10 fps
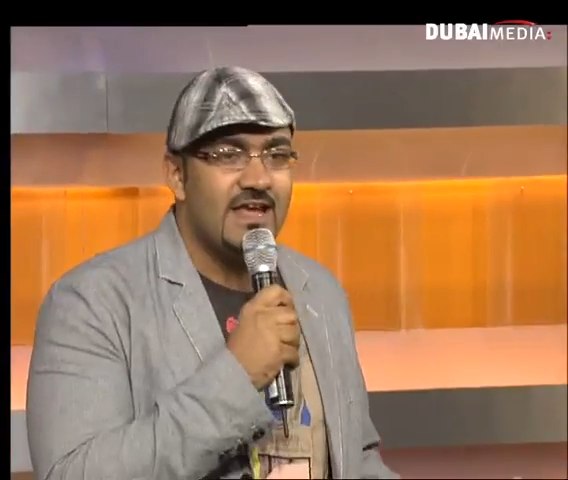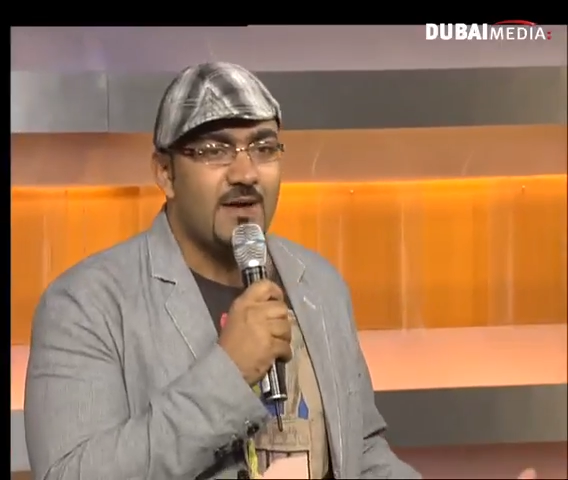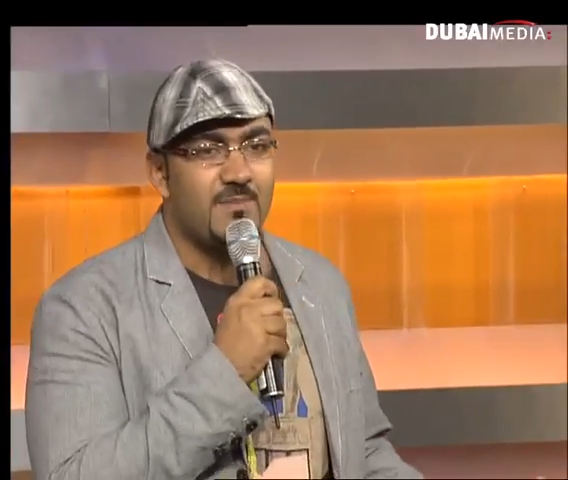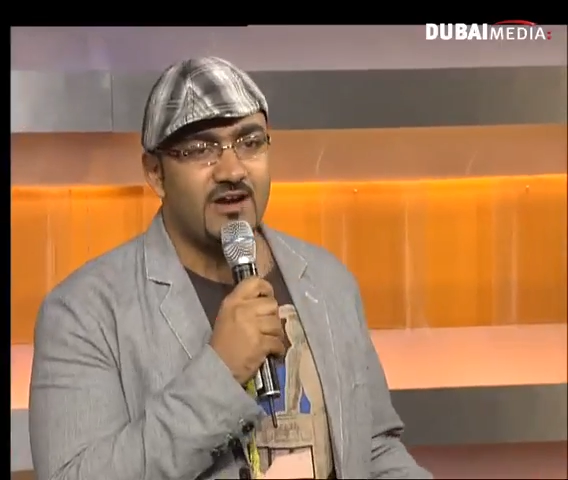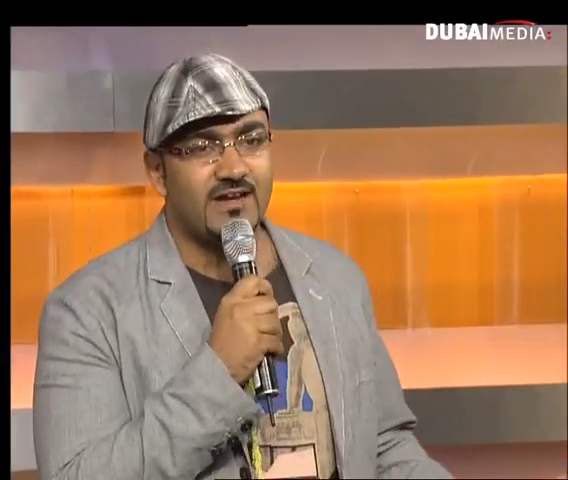
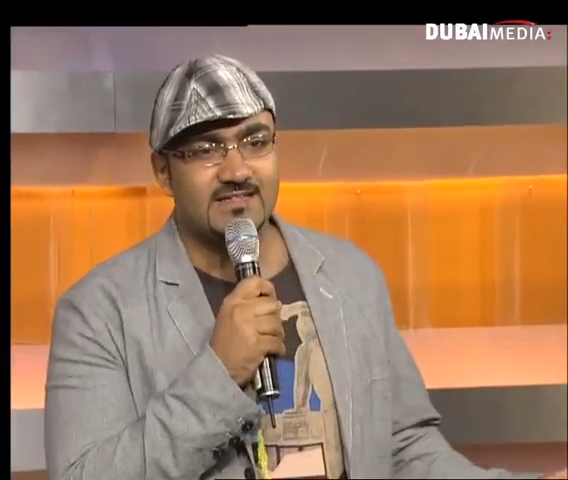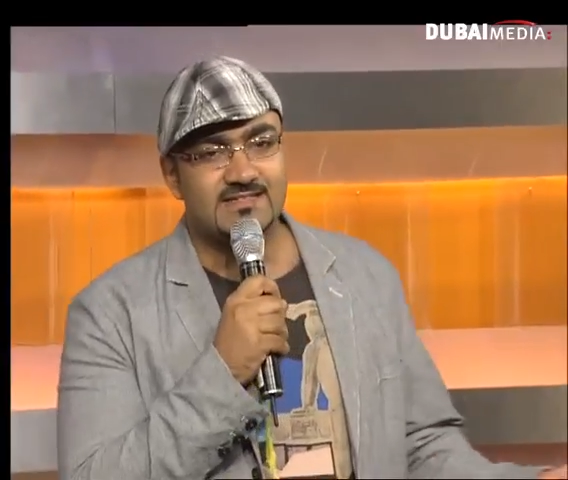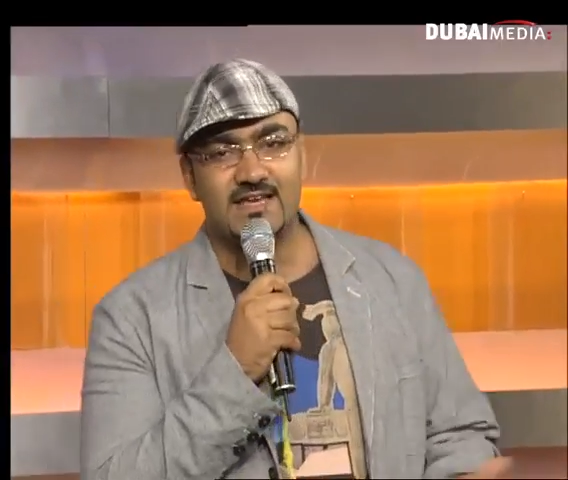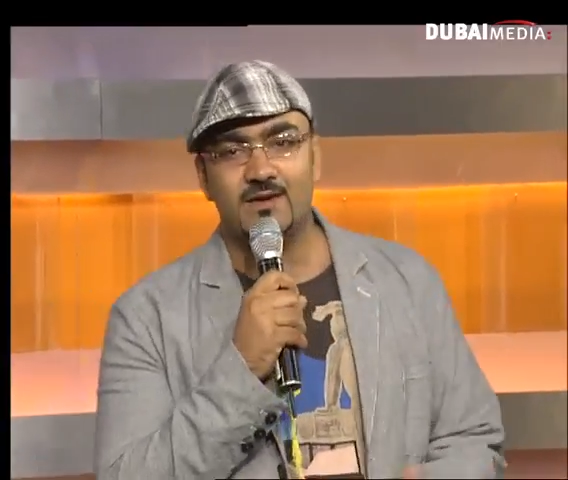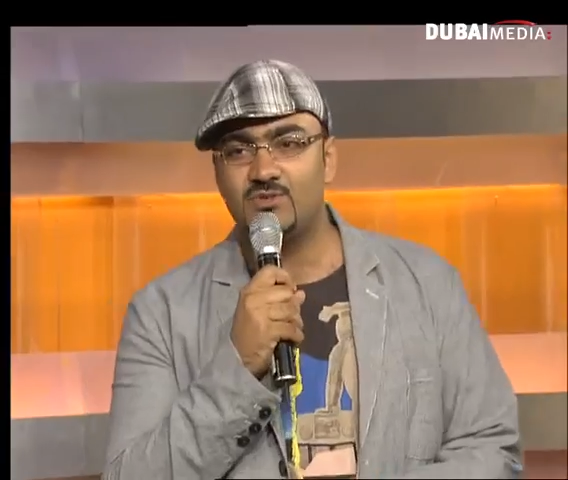Americans
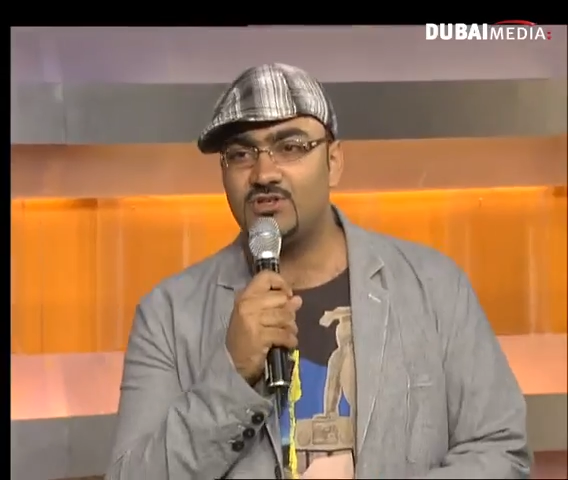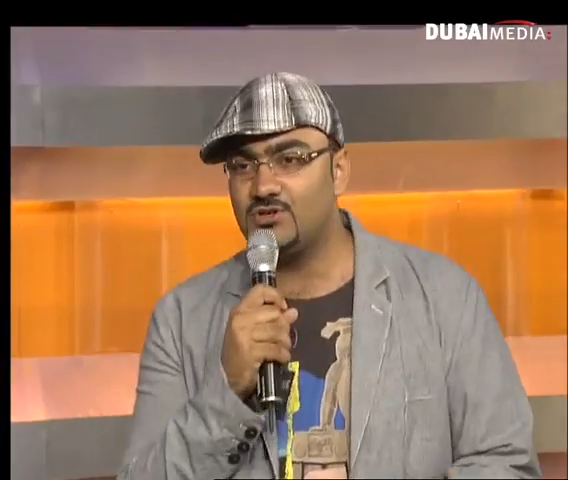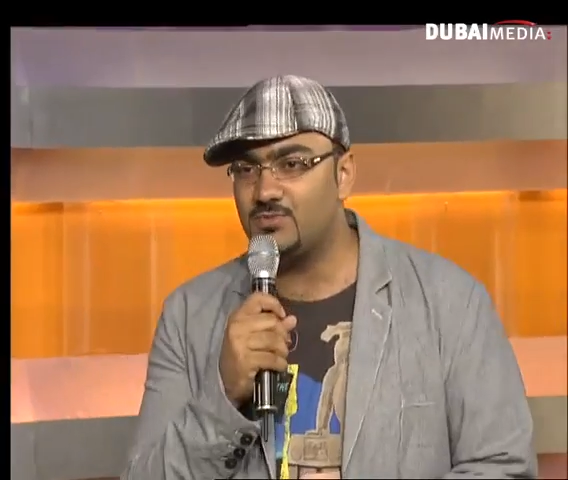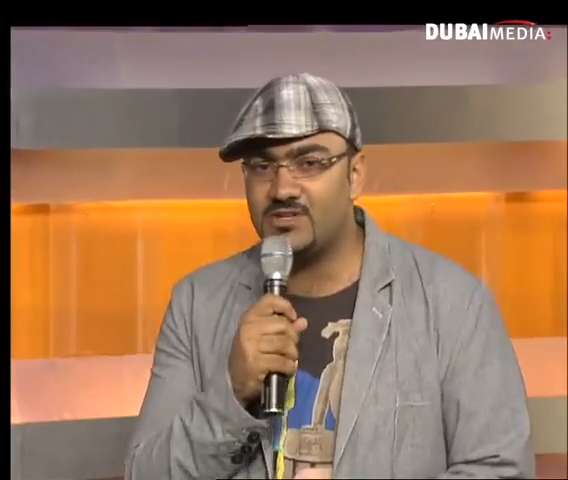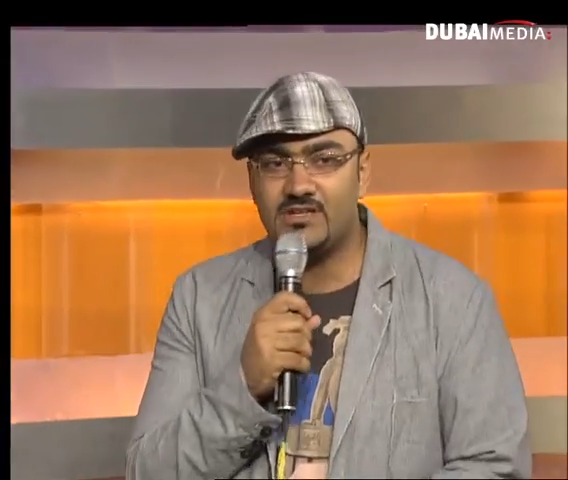say I'm
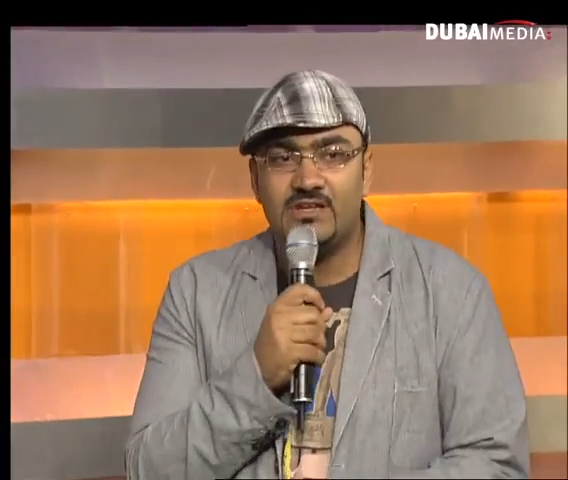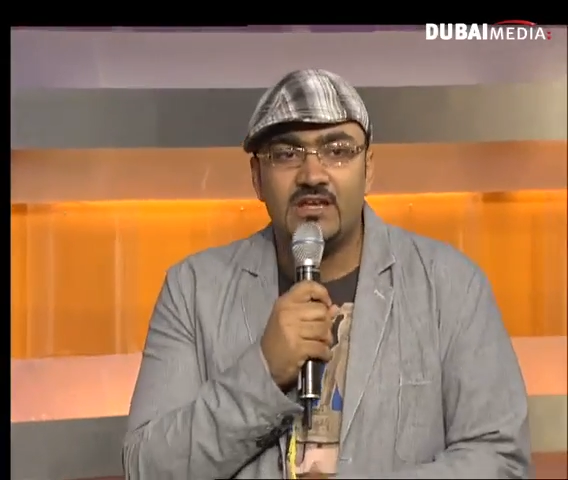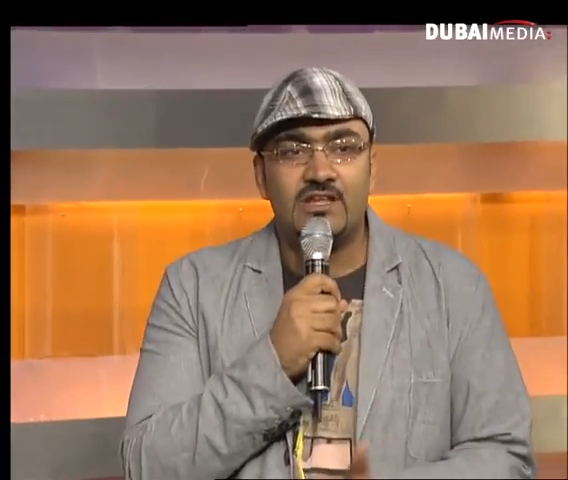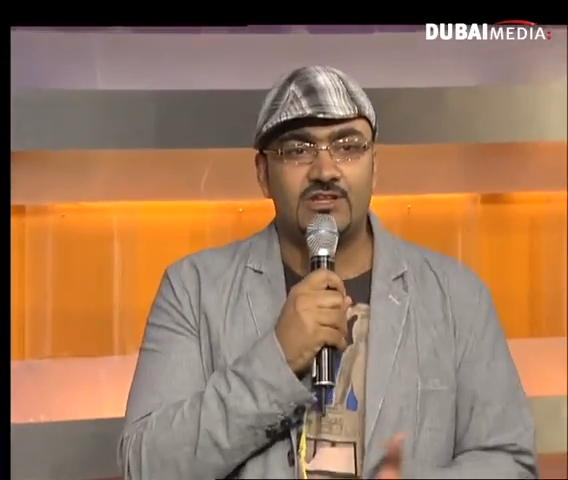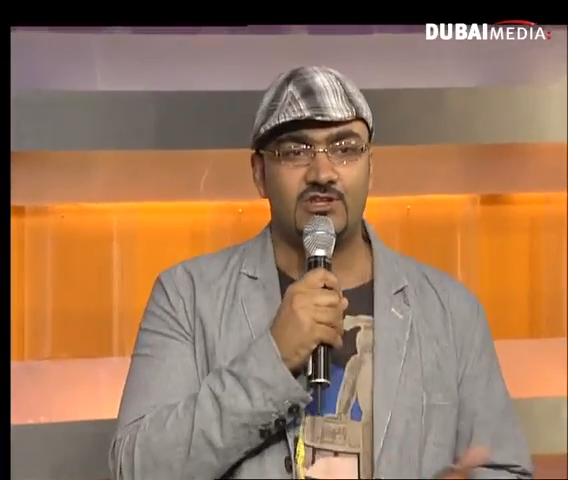Cuban. The